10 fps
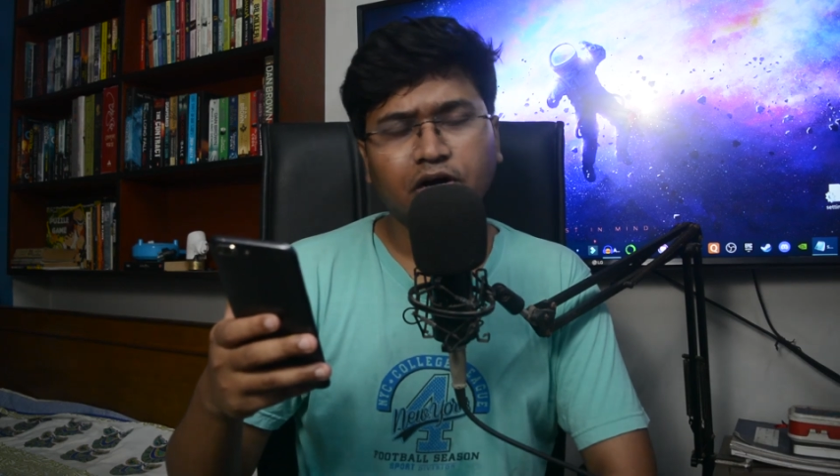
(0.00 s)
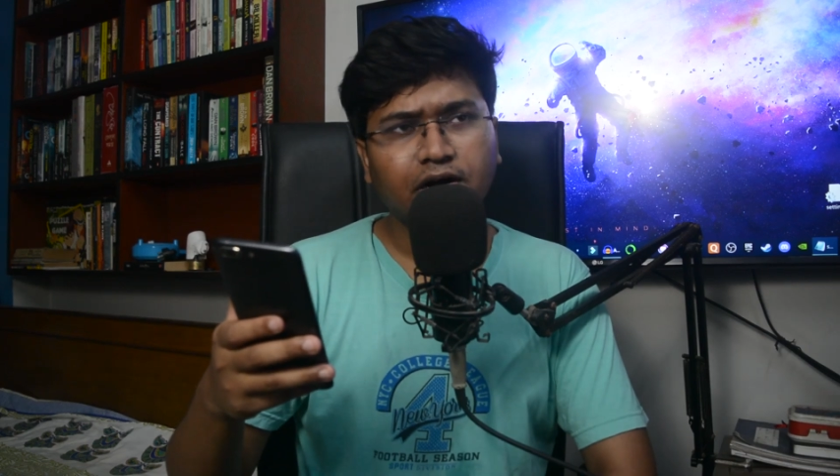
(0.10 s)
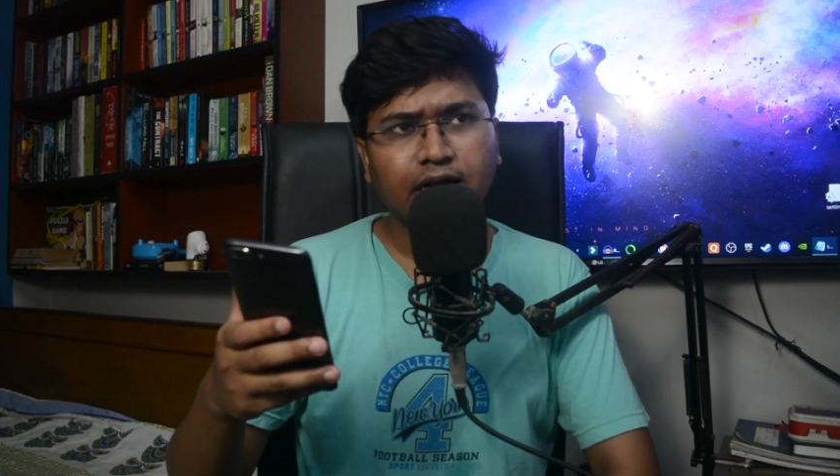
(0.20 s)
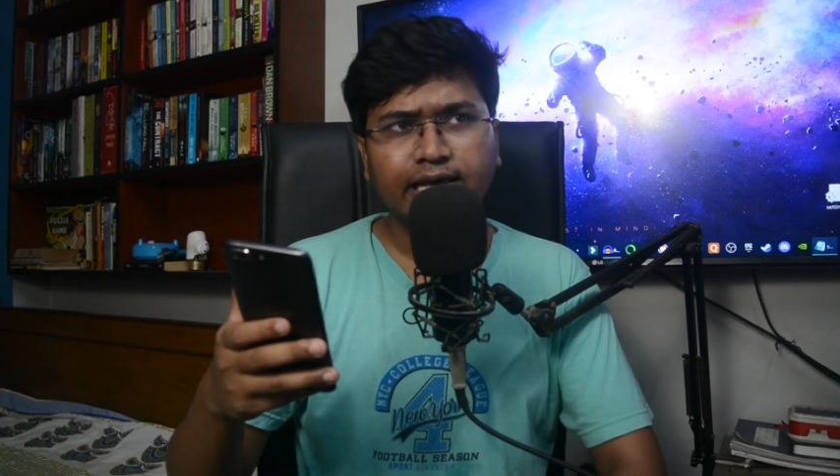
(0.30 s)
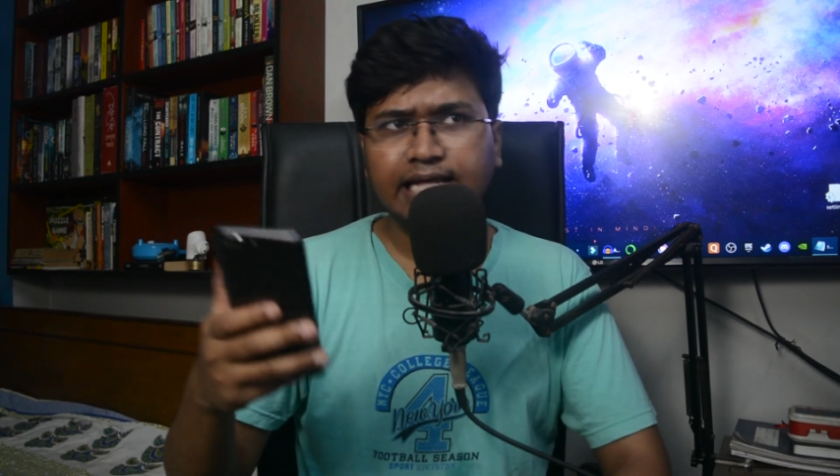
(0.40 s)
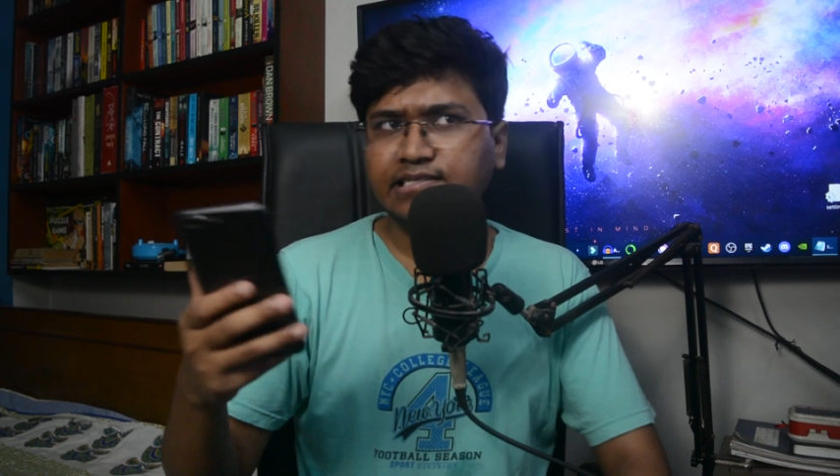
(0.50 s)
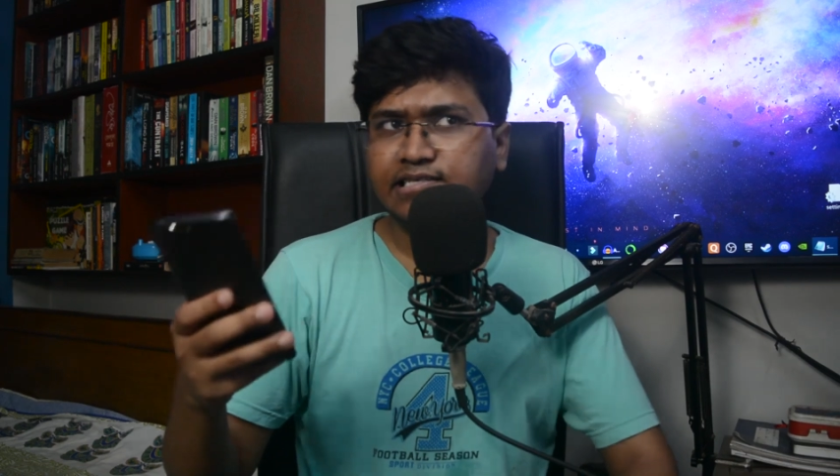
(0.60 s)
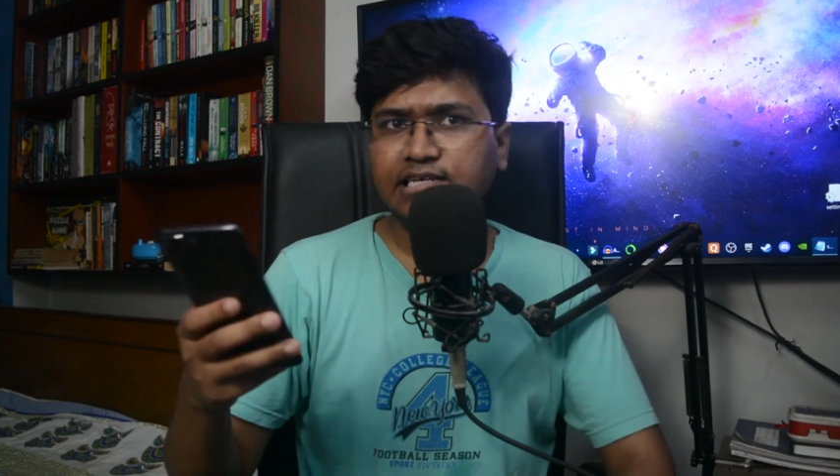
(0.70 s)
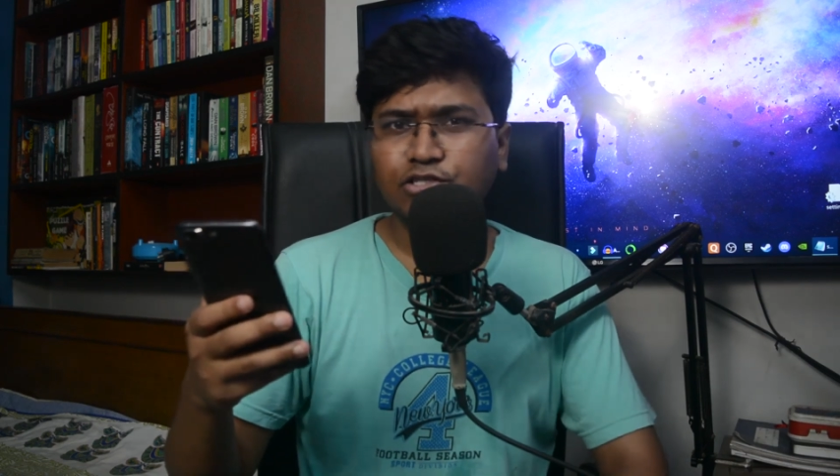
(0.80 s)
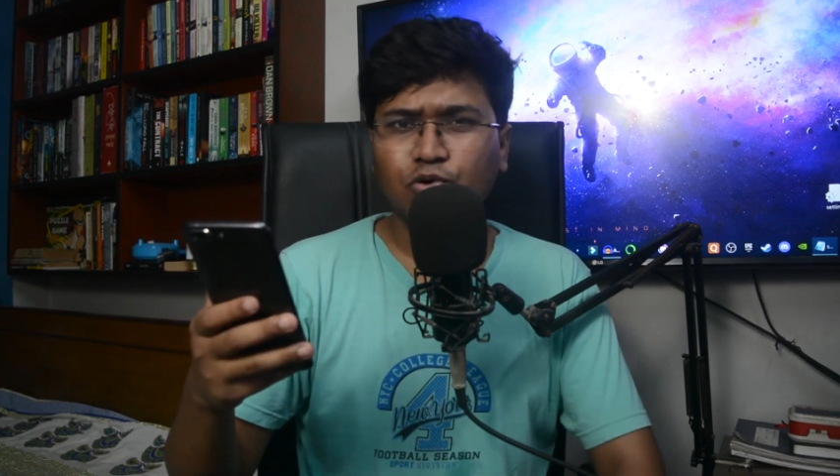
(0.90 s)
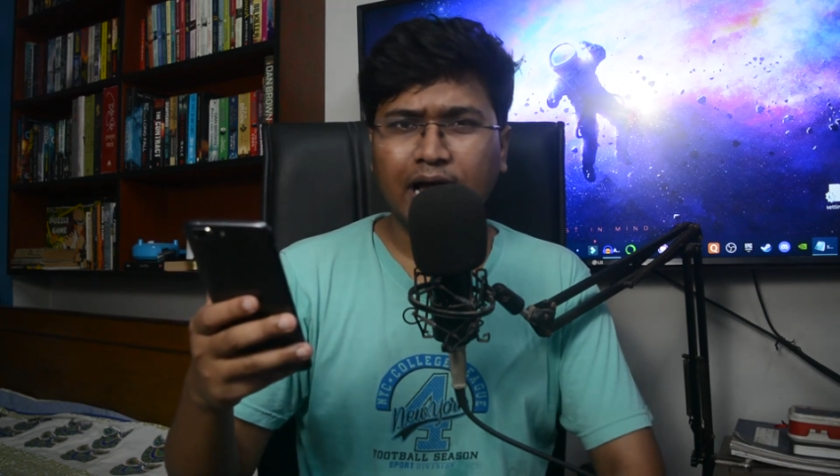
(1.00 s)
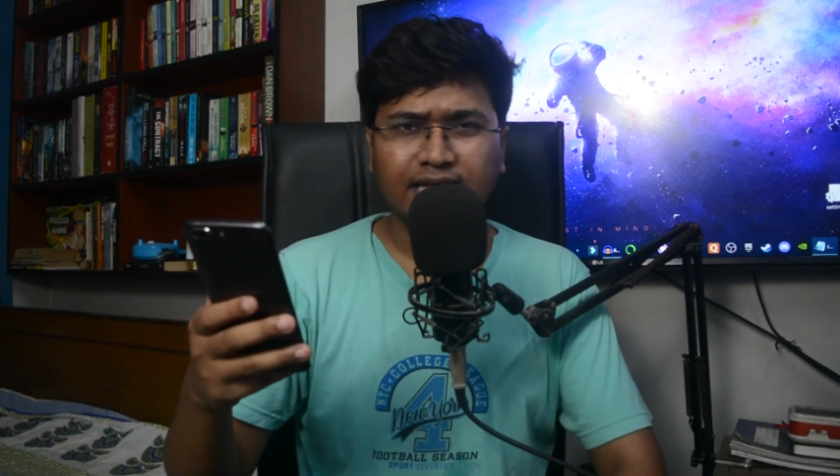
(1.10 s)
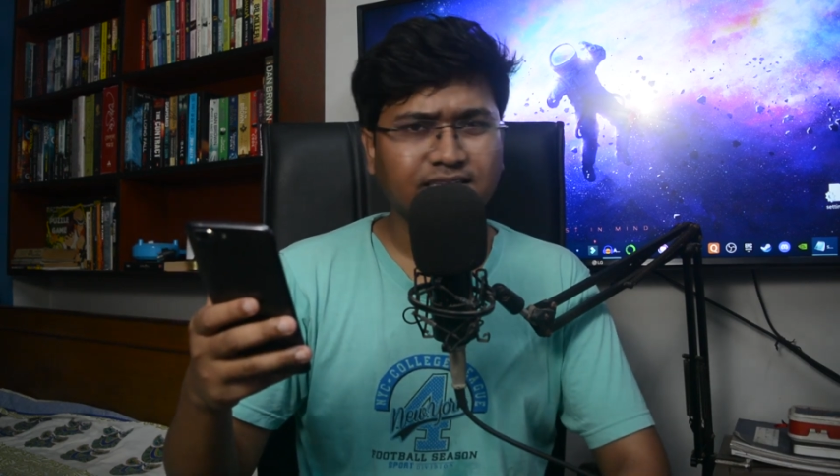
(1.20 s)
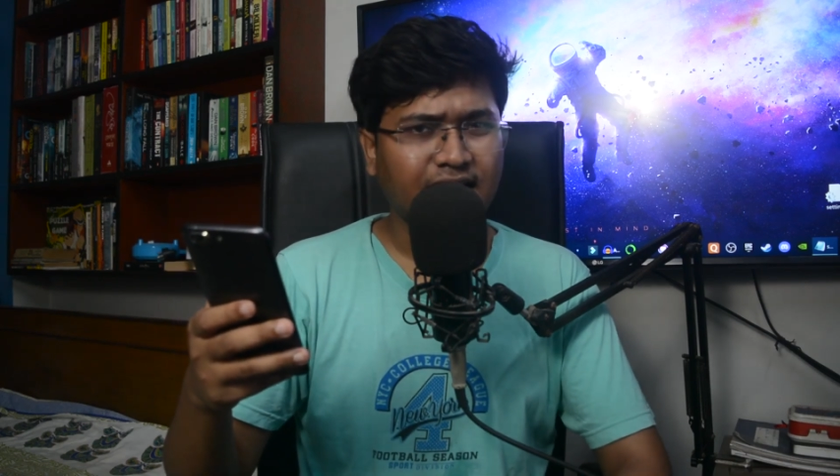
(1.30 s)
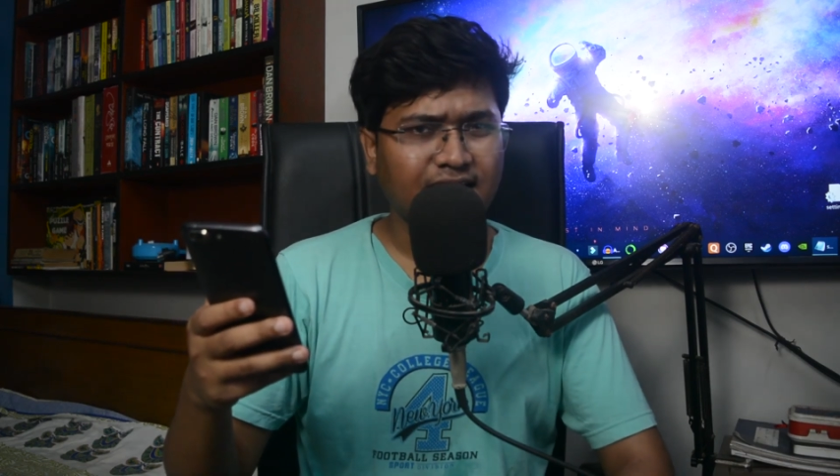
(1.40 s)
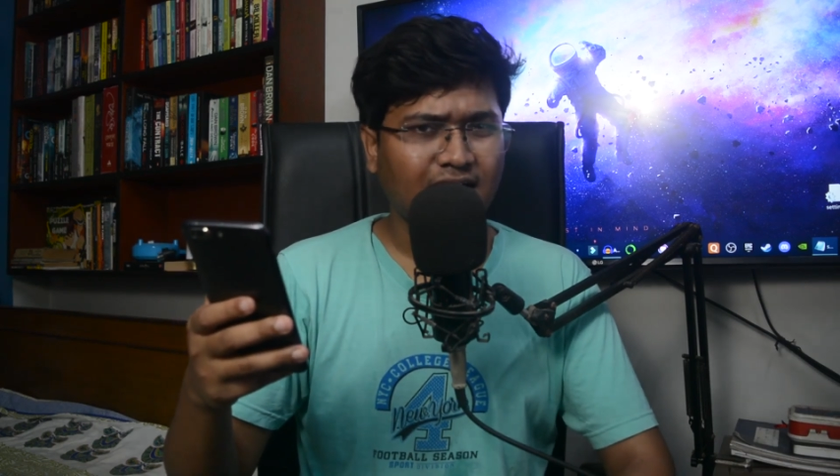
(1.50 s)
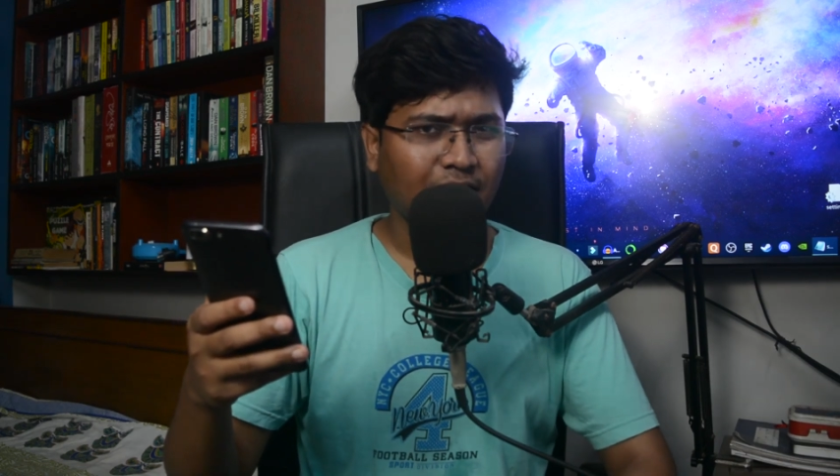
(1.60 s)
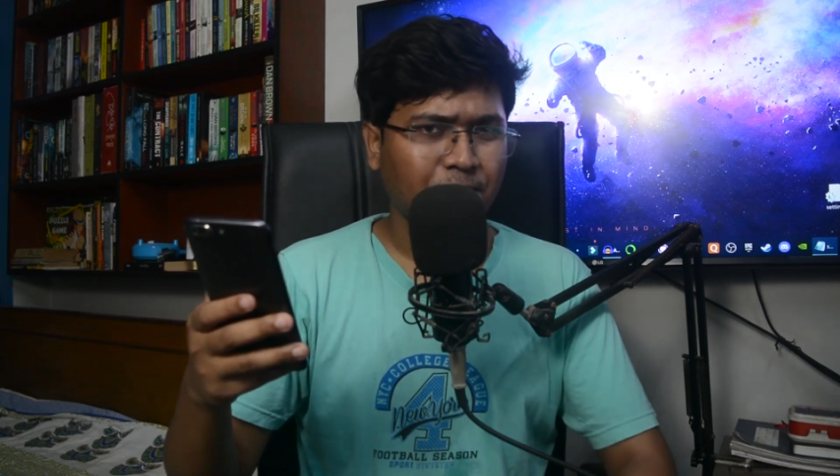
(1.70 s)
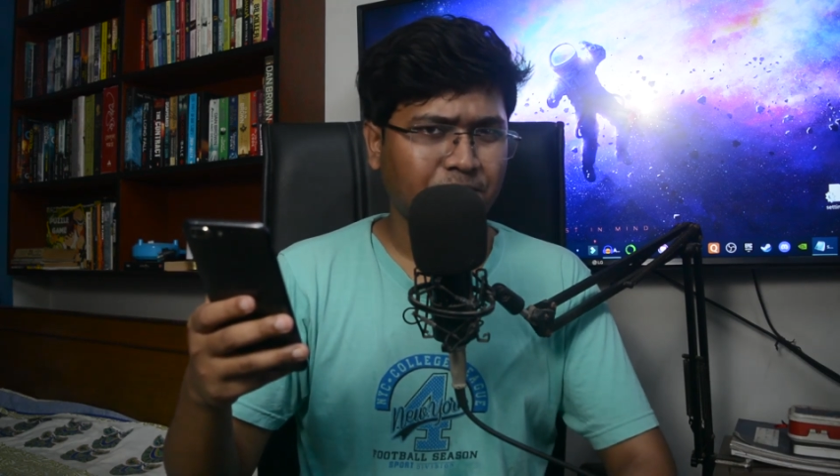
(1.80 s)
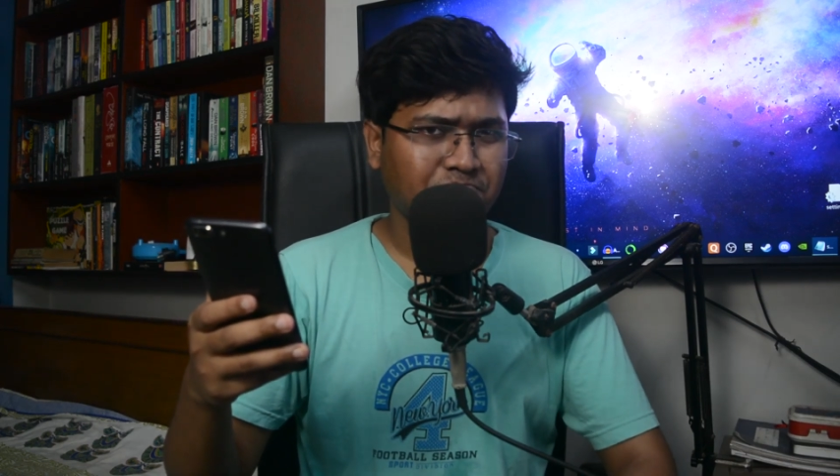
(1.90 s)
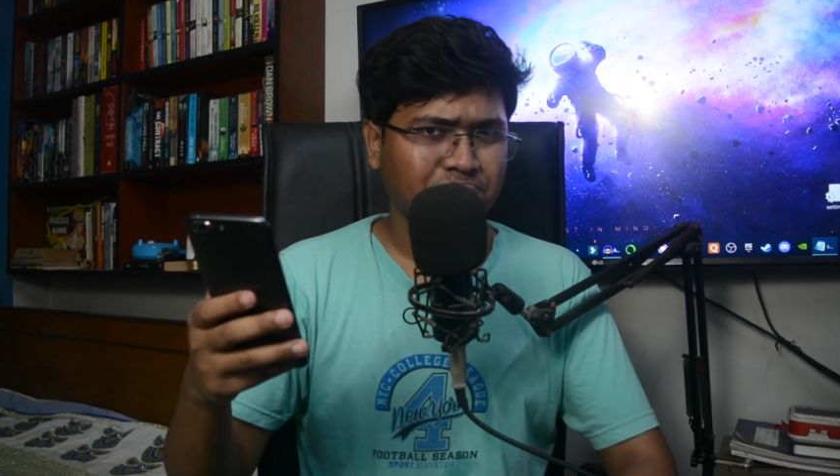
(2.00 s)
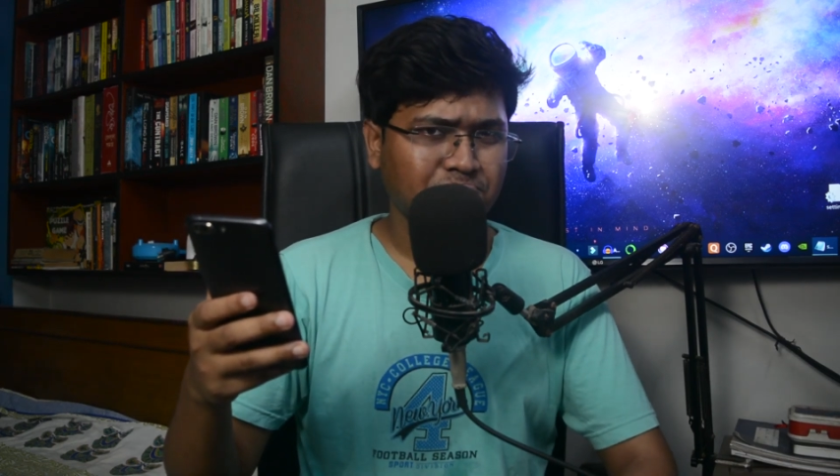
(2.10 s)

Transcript: Thirdly, NCSU has like a